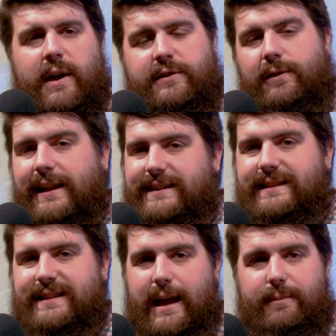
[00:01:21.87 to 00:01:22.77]
So let's
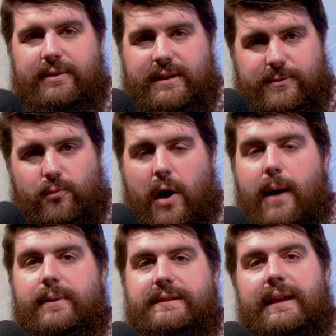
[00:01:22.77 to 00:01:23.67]
examine this
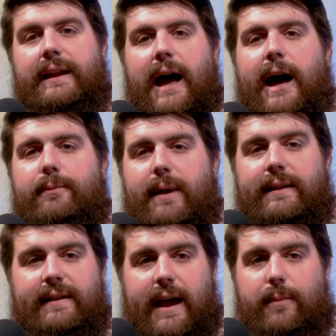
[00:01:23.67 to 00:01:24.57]
promise that God
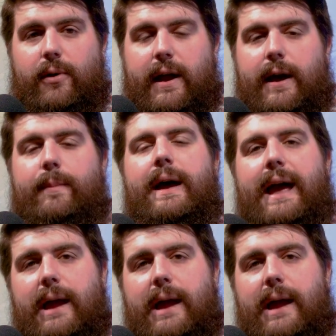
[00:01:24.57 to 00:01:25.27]
made to Abraham